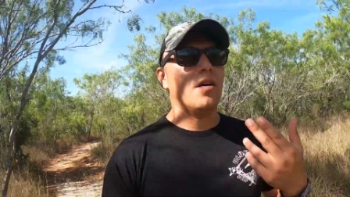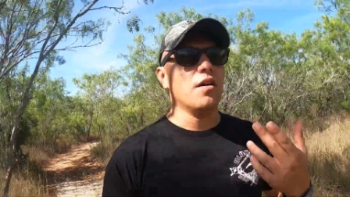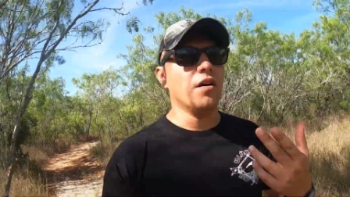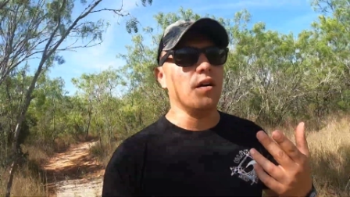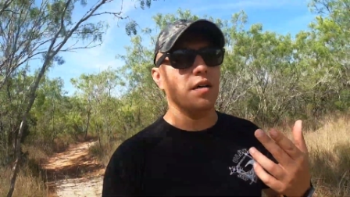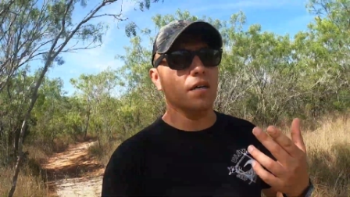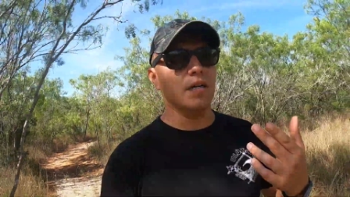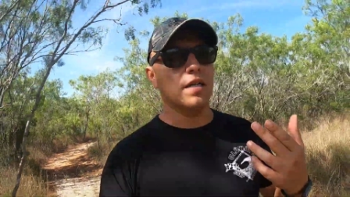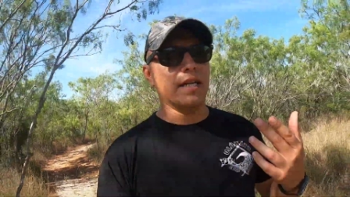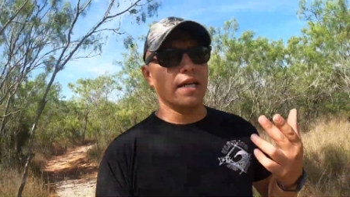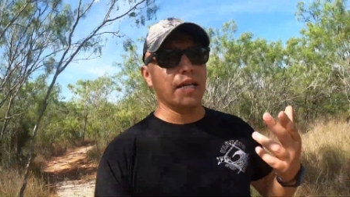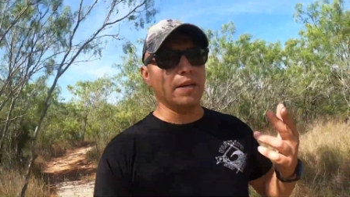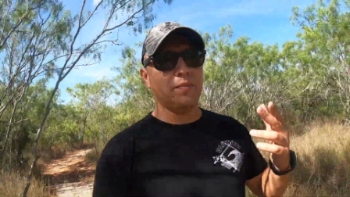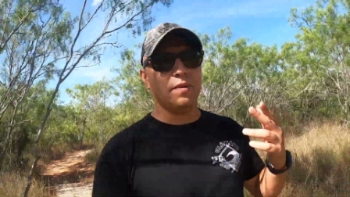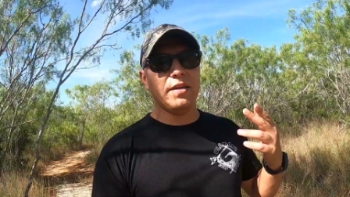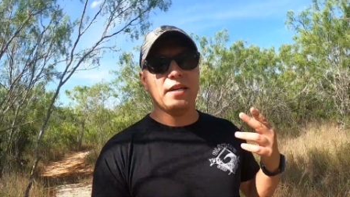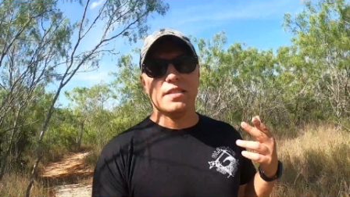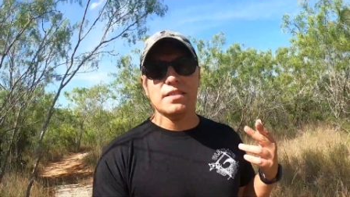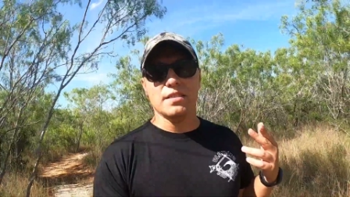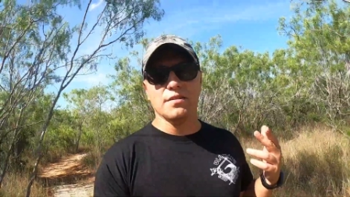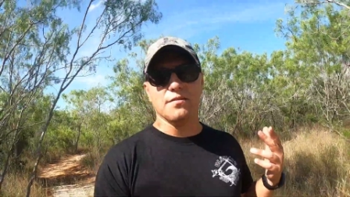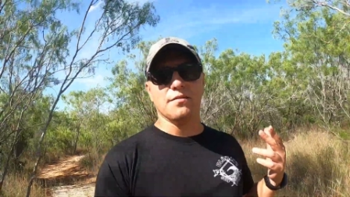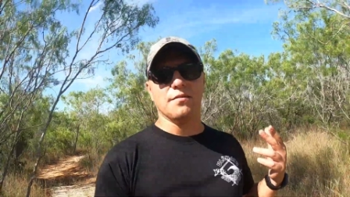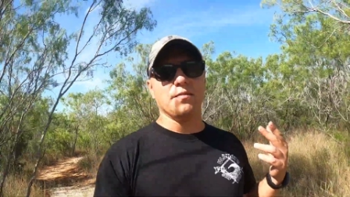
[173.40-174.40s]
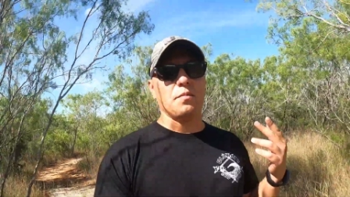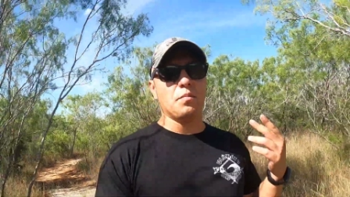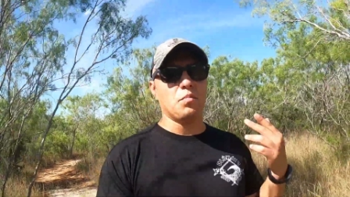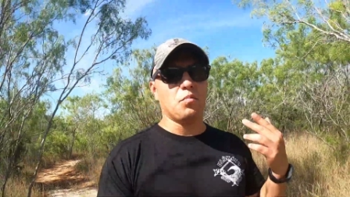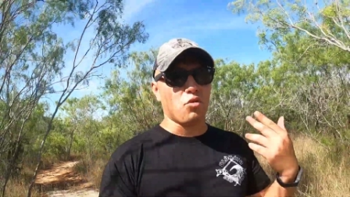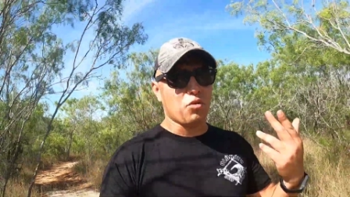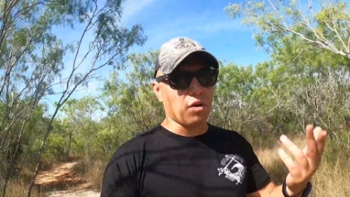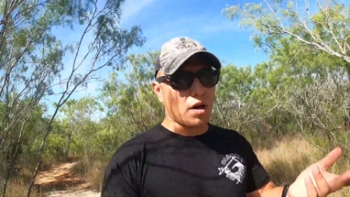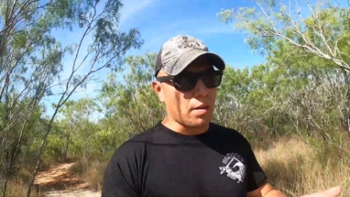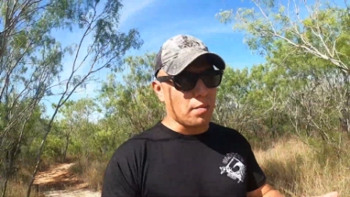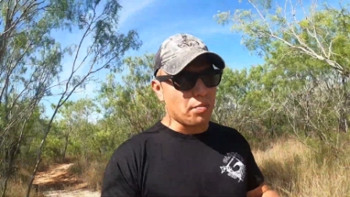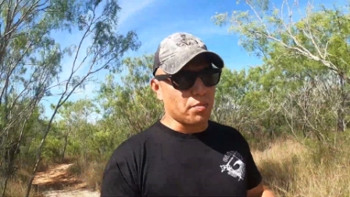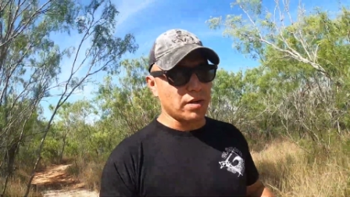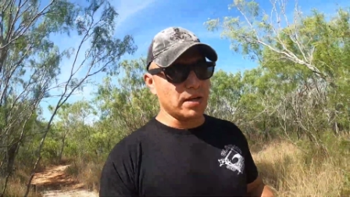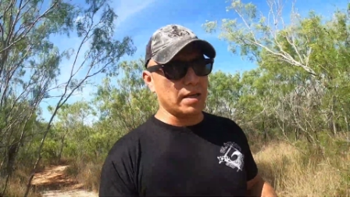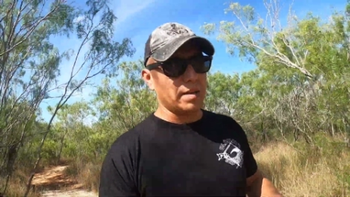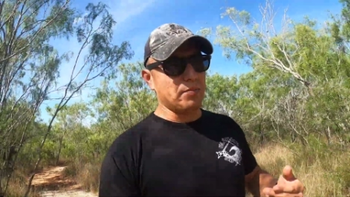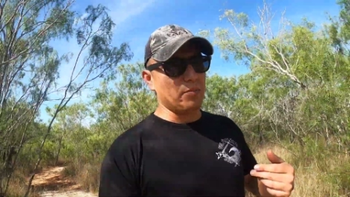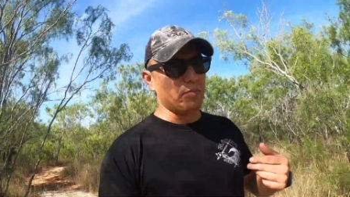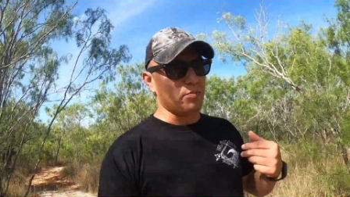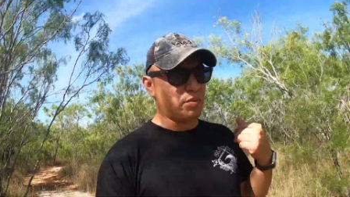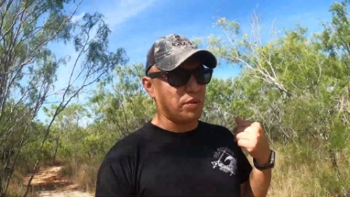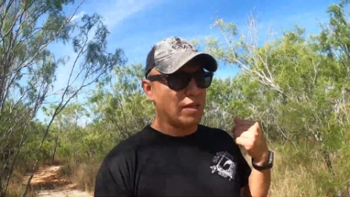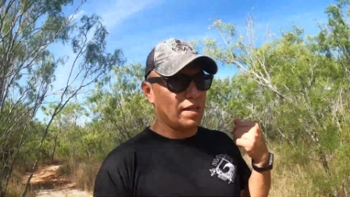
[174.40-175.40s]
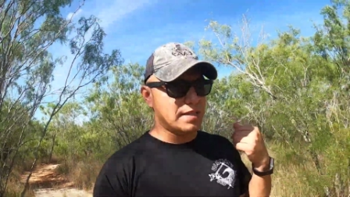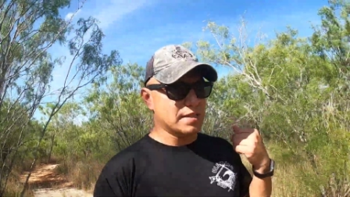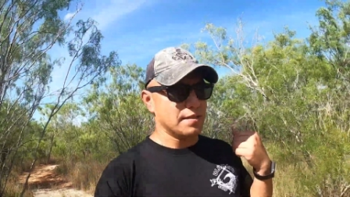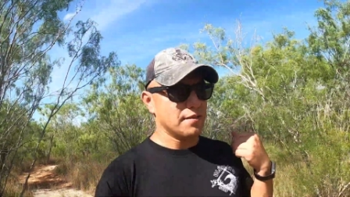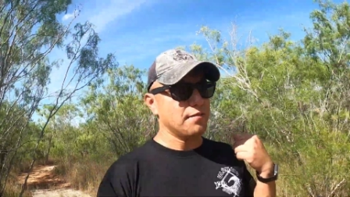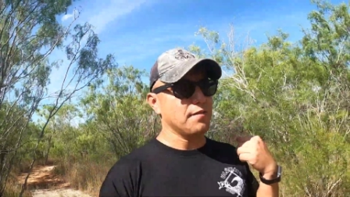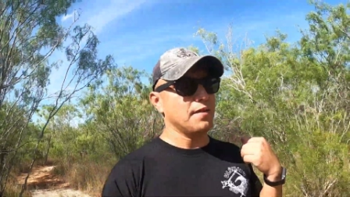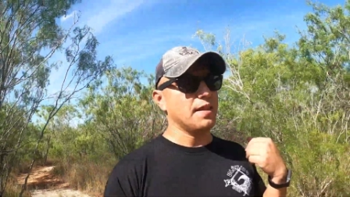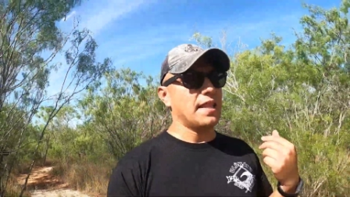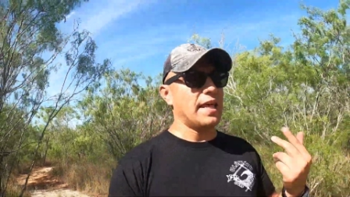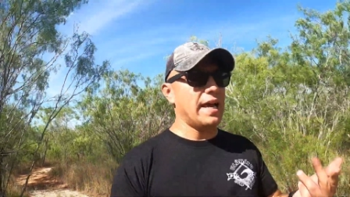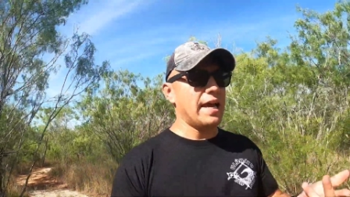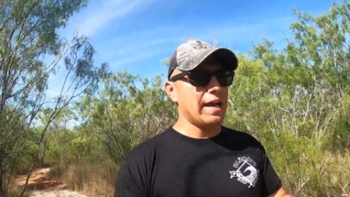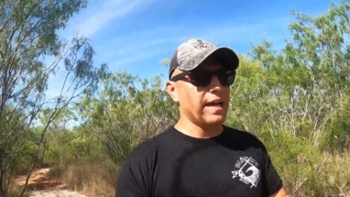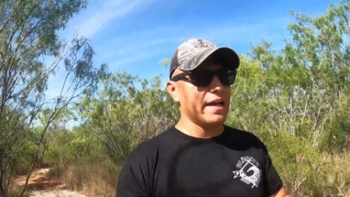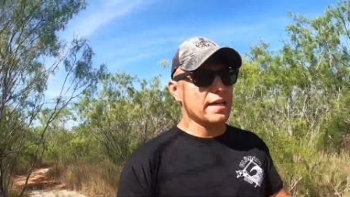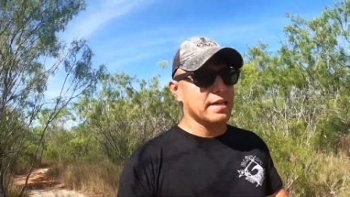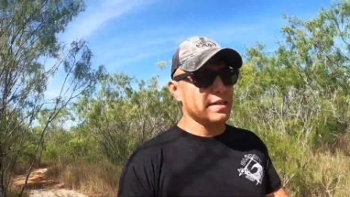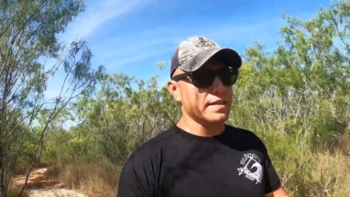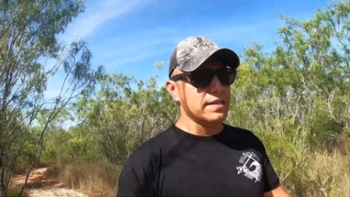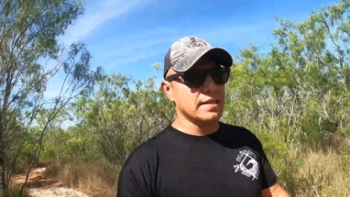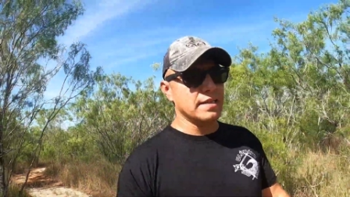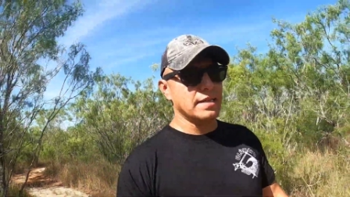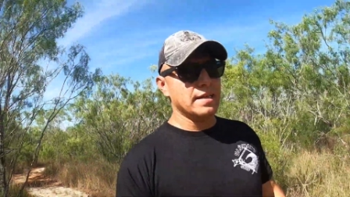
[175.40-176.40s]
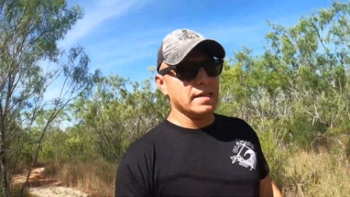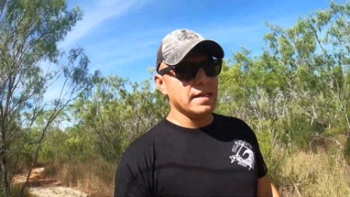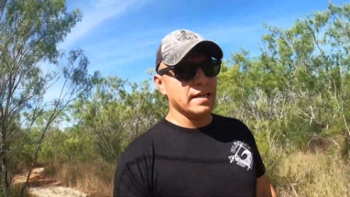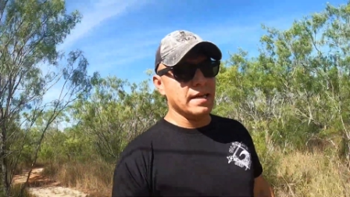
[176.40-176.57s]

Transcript: on a piece of property, piece of land